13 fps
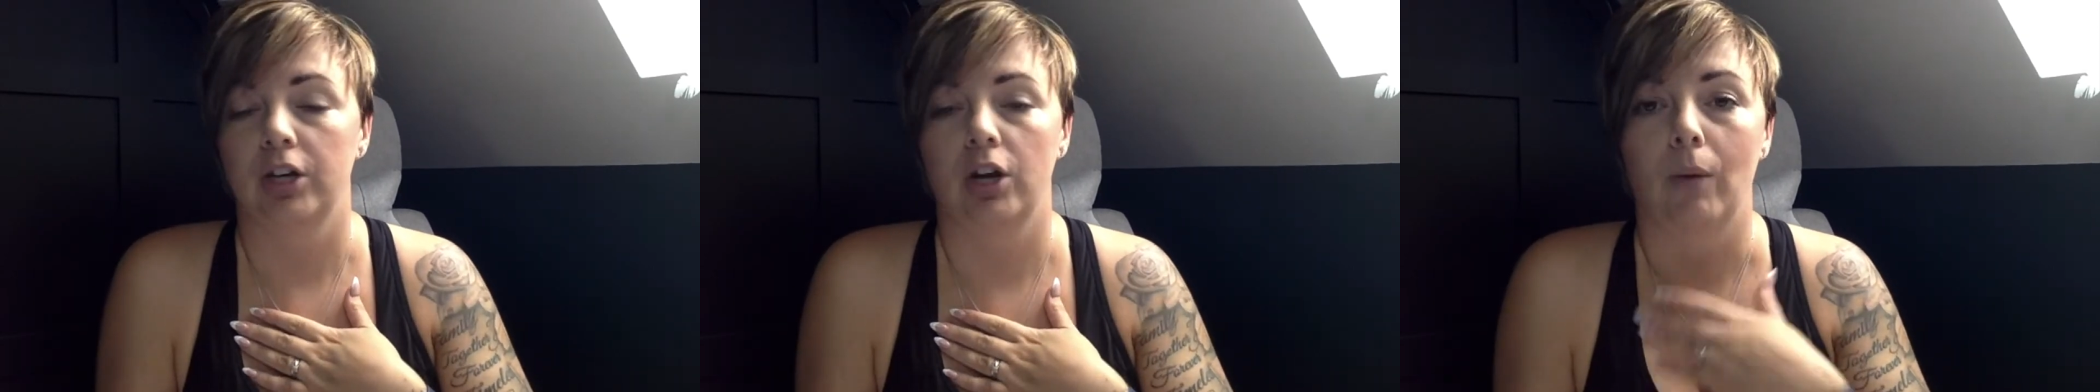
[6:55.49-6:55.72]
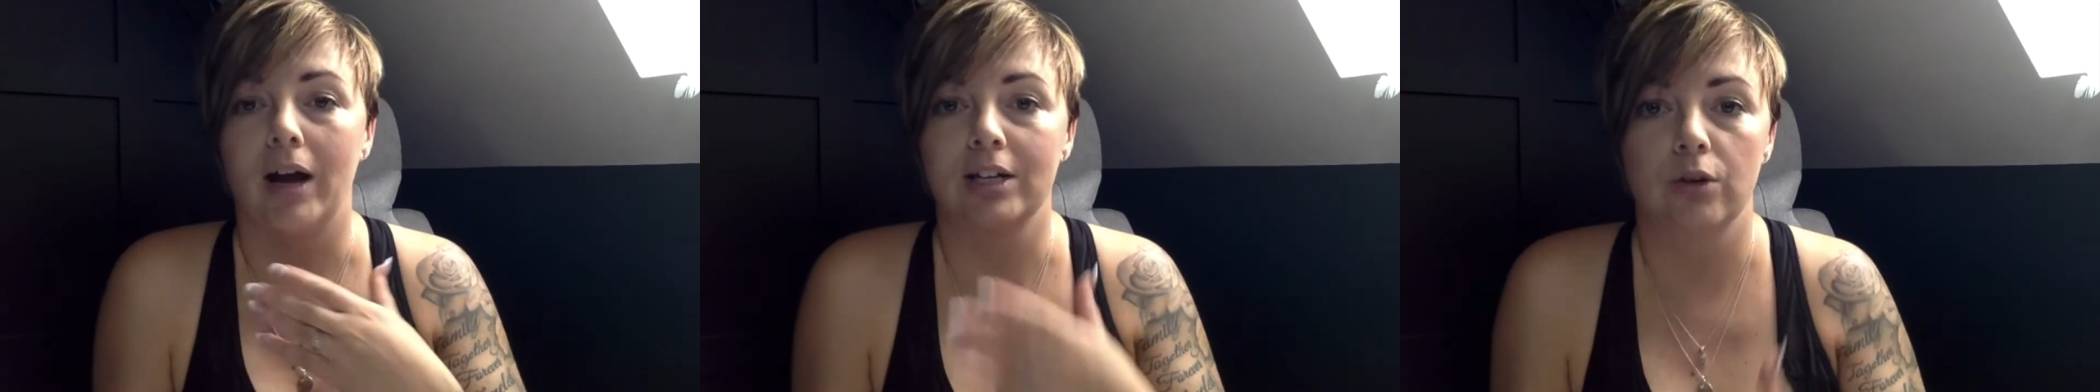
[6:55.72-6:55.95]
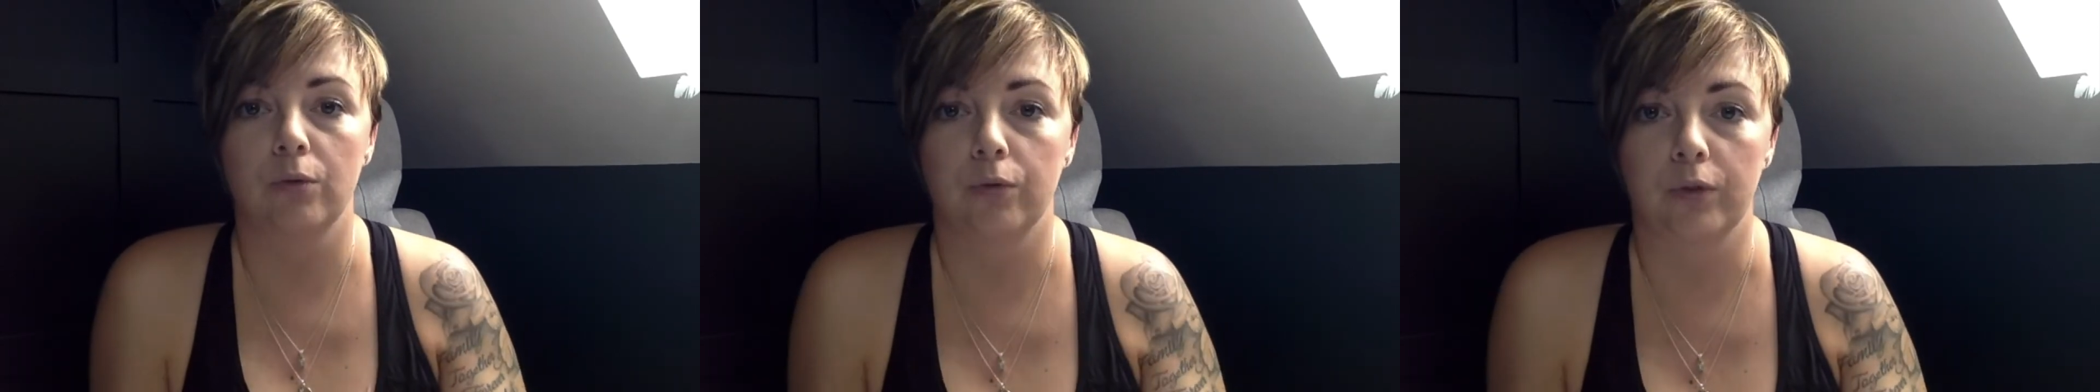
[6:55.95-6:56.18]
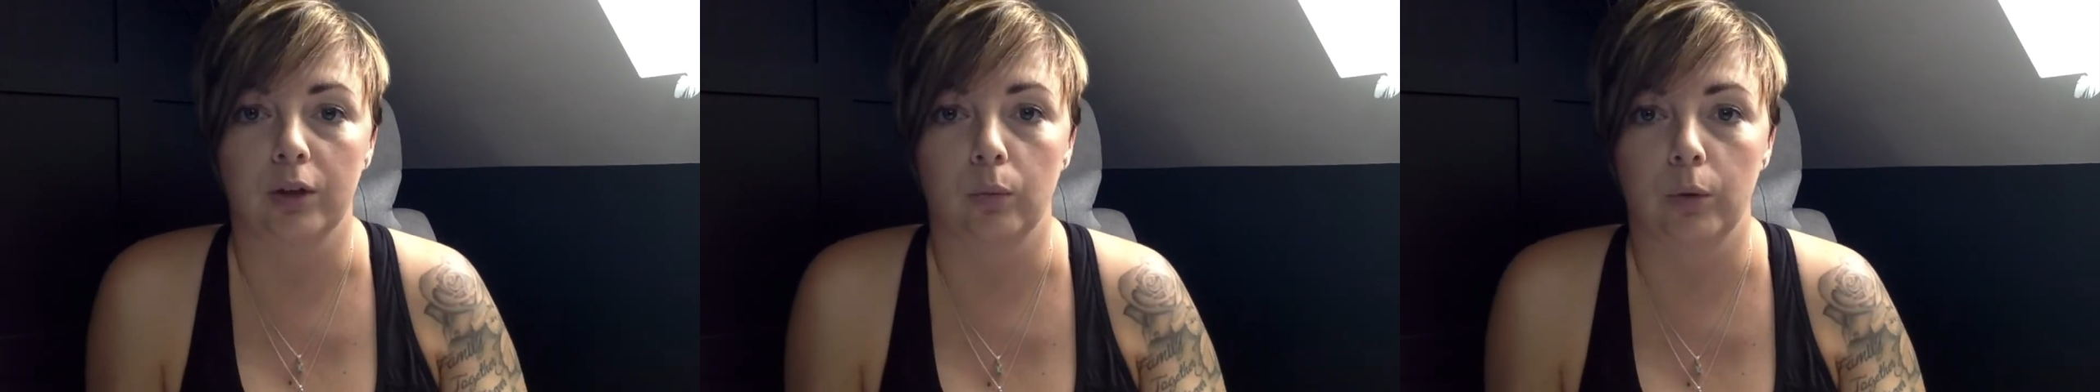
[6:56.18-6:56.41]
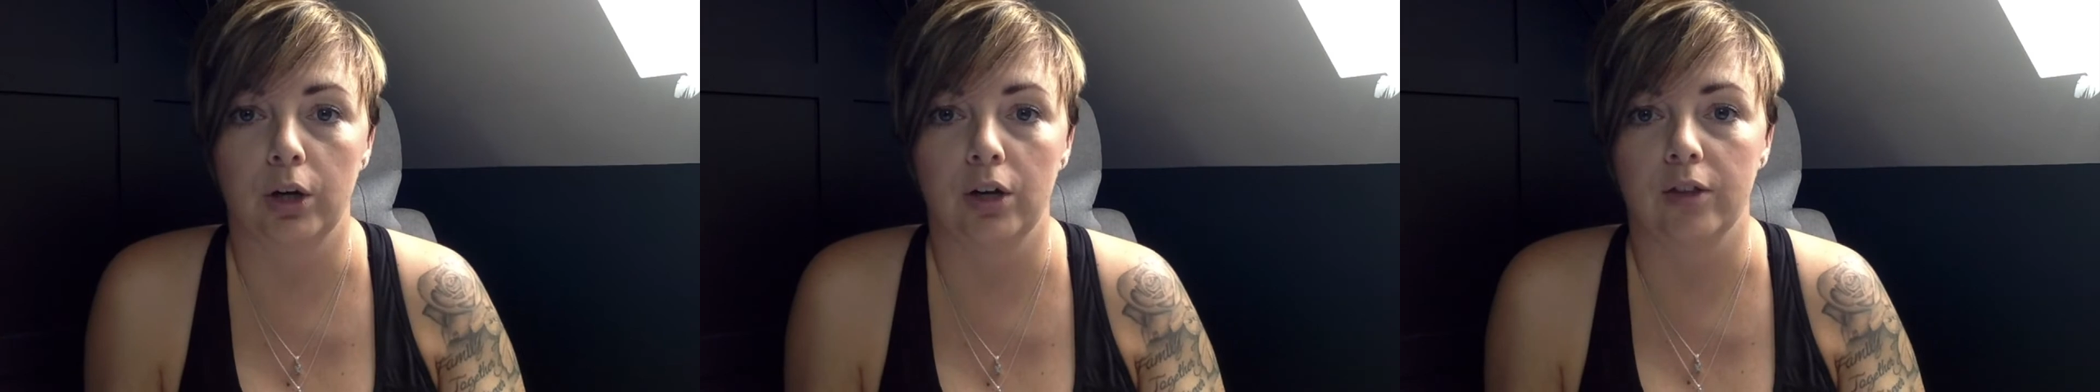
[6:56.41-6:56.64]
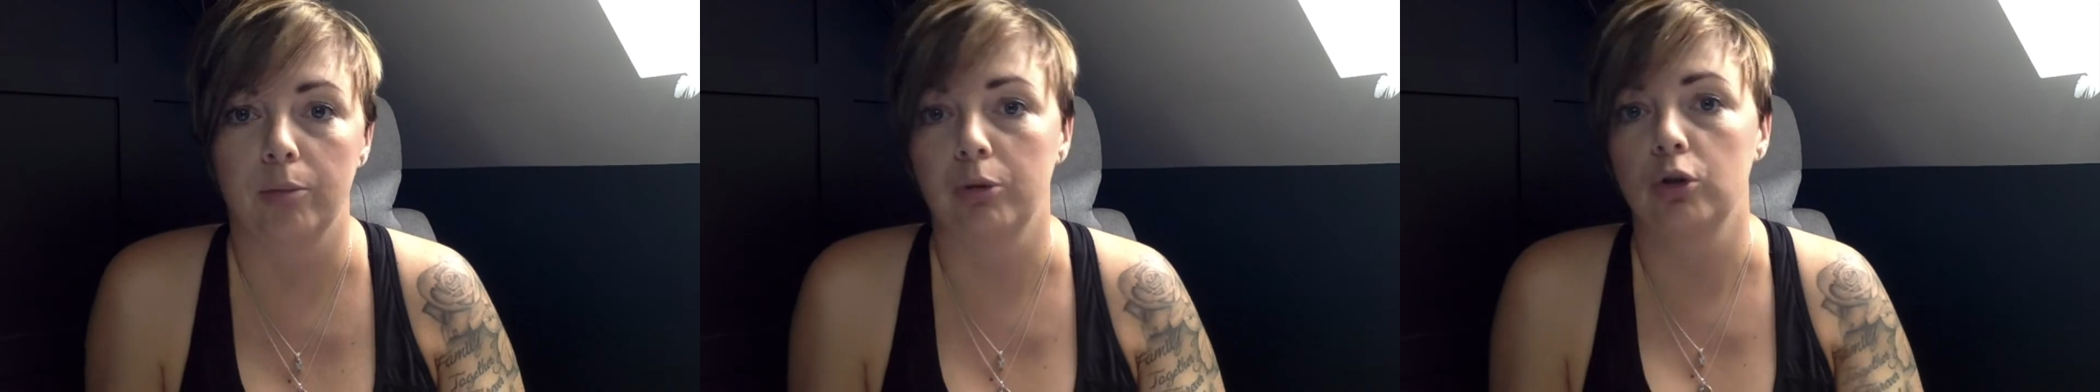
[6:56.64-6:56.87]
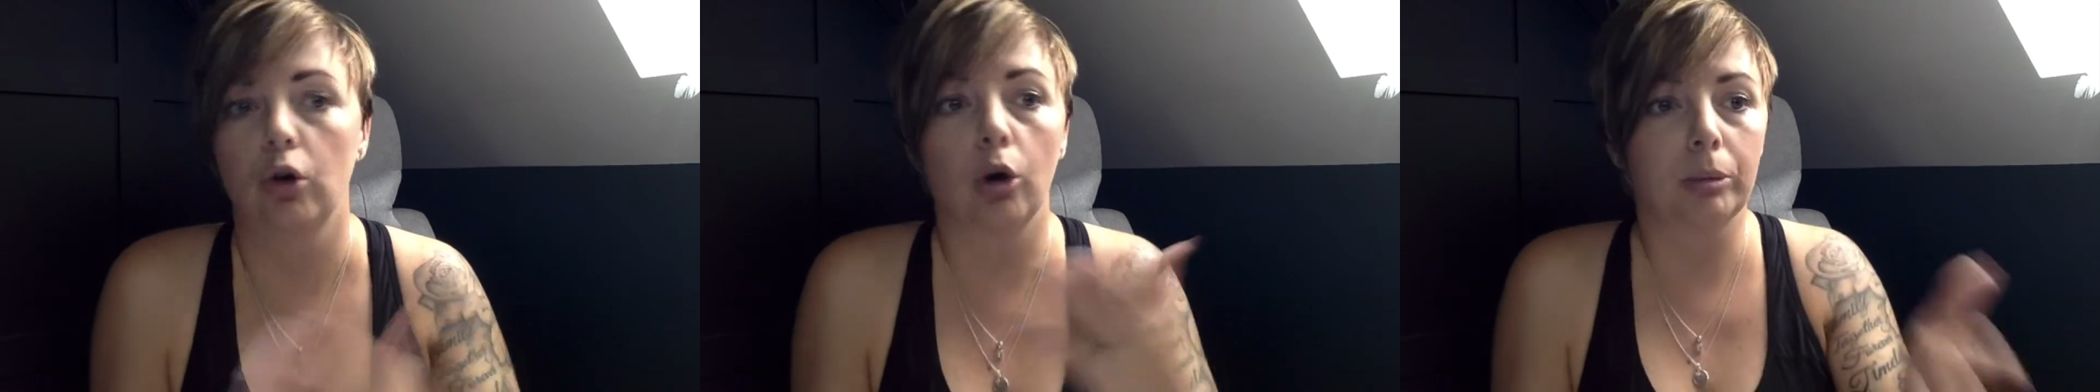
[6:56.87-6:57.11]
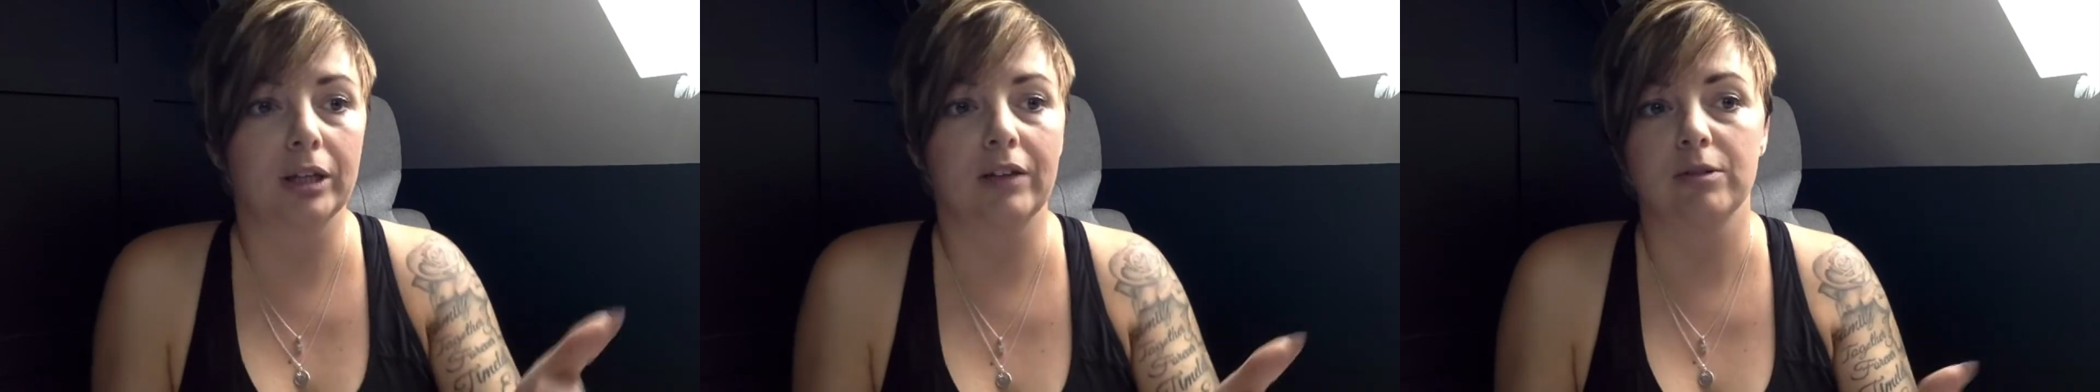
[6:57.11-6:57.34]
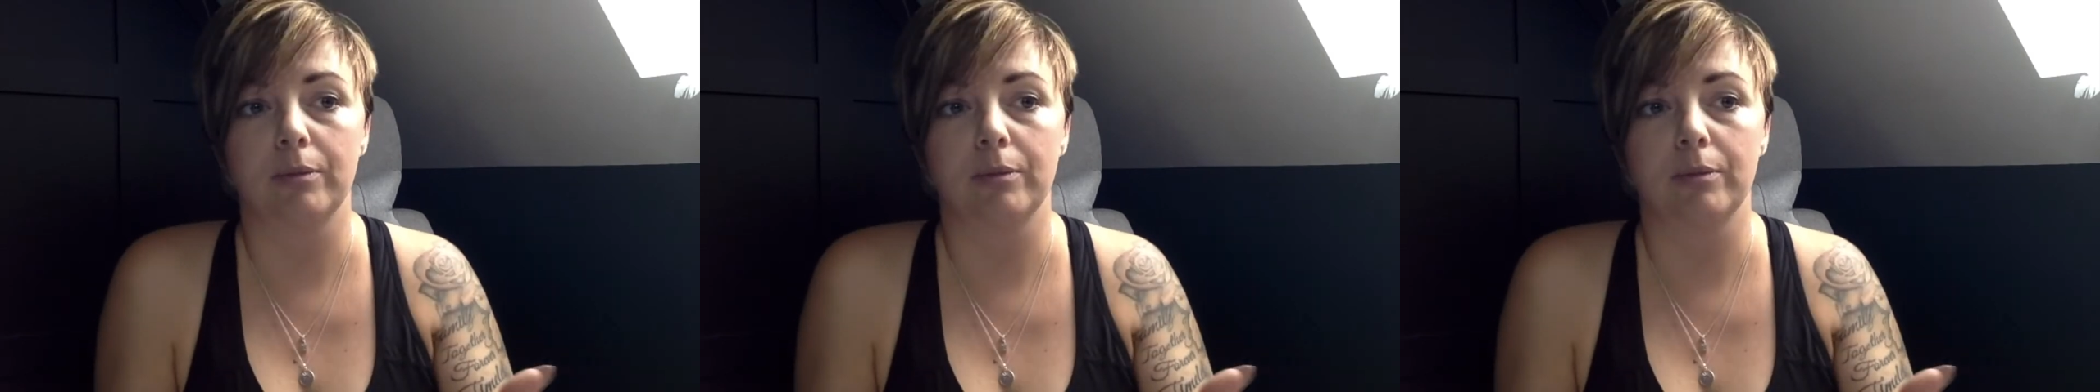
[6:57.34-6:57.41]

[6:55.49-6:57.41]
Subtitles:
I don't feel worthy, but your beliefs